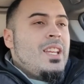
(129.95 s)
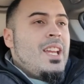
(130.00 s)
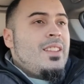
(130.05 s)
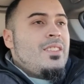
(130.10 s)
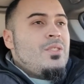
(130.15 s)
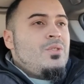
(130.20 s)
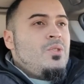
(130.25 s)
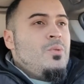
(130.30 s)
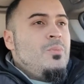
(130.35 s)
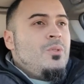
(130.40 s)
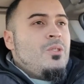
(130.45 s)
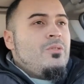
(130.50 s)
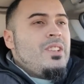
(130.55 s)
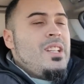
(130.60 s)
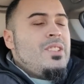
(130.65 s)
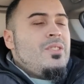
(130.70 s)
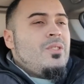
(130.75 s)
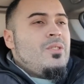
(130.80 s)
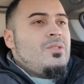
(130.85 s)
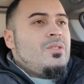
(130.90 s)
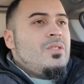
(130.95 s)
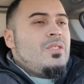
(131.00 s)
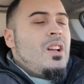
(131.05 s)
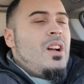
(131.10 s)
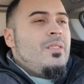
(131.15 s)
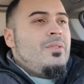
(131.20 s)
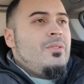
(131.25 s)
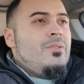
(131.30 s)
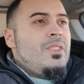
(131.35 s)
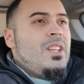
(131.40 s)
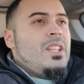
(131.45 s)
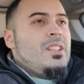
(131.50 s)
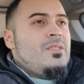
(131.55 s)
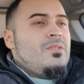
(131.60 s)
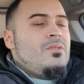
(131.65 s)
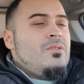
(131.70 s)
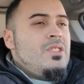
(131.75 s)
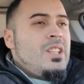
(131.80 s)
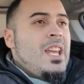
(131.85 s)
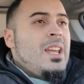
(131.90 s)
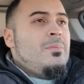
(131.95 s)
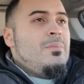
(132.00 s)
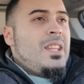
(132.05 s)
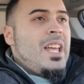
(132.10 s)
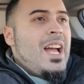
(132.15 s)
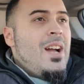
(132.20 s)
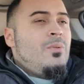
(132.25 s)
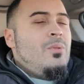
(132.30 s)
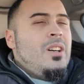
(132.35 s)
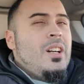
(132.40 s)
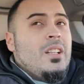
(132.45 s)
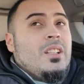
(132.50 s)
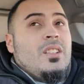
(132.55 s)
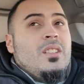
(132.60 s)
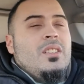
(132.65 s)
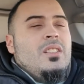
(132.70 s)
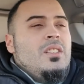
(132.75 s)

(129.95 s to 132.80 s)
get the 2 more resources off of it, jam that one,